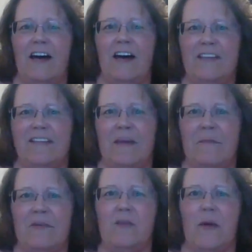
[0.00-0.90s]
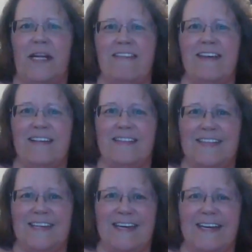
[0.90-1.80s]
December
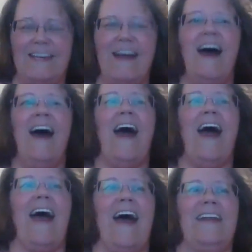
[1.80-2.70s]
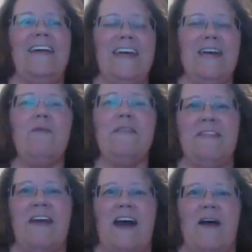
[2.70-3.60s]
2016. And he was
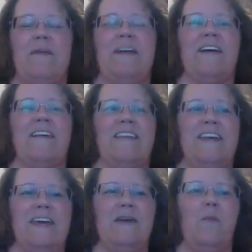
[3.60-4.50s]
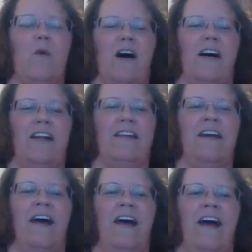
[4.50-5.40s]
there because he won
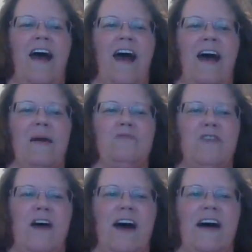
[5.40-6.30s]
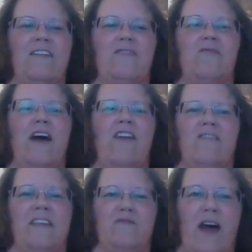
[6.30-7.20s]
Amtrak's
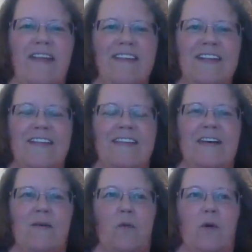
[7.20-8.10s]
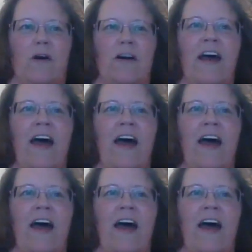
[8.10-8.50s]
Writers in Residency Award.